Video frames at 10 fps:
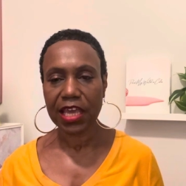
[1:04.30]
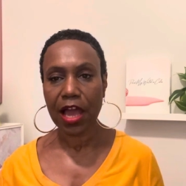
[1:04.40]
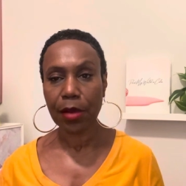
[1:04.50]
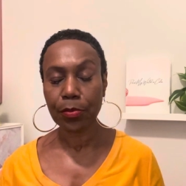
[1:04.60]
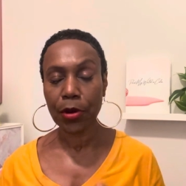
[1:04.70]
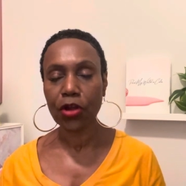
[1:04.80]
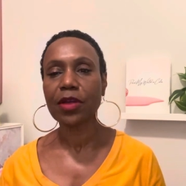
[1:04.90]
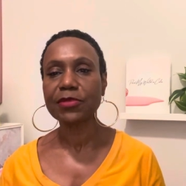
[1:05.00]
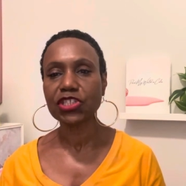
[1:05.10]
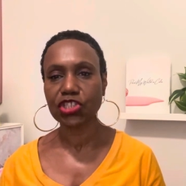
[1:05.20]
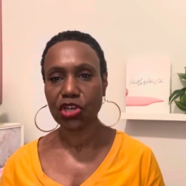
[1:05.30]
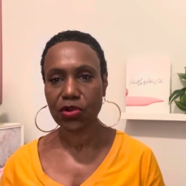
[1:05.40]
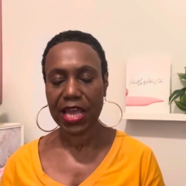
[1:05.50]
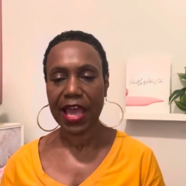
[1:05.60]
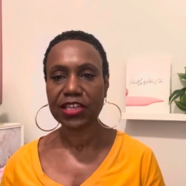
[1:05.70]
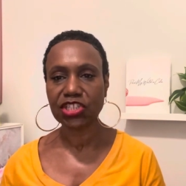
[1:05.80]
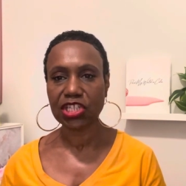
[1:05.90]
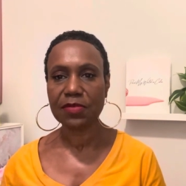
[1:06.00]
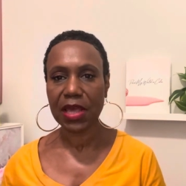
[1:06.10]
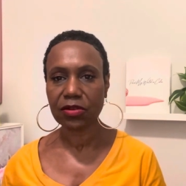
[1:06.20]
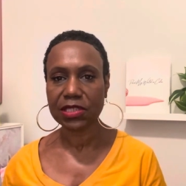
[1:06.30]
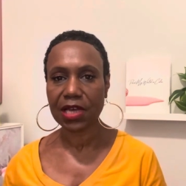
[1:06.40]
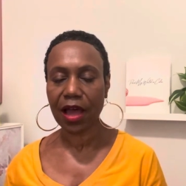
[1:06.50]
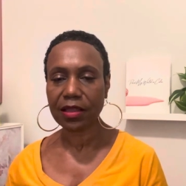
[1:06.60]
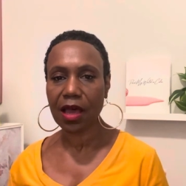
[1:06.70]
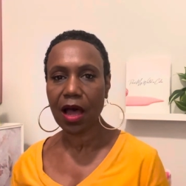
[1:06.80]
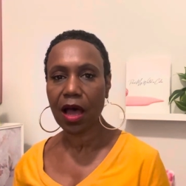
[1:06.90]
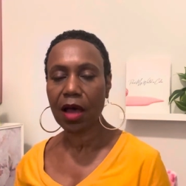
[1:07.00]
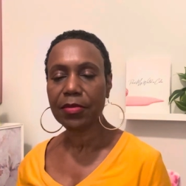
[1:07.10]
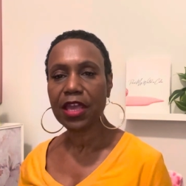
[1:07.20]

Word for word: The Hypergamous Journey at gmail.com.